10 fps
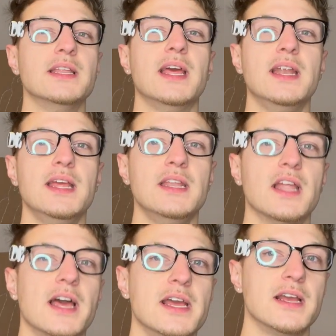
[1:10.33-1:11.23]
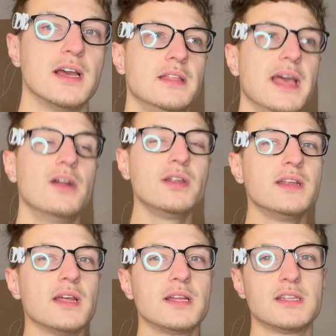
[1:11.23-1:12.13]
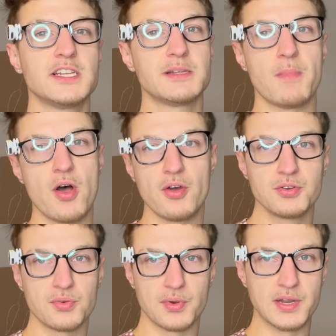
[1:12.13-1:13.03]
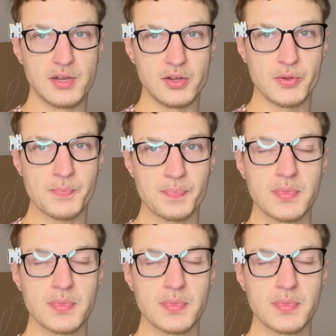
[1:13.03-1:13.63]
they don't need like the small drill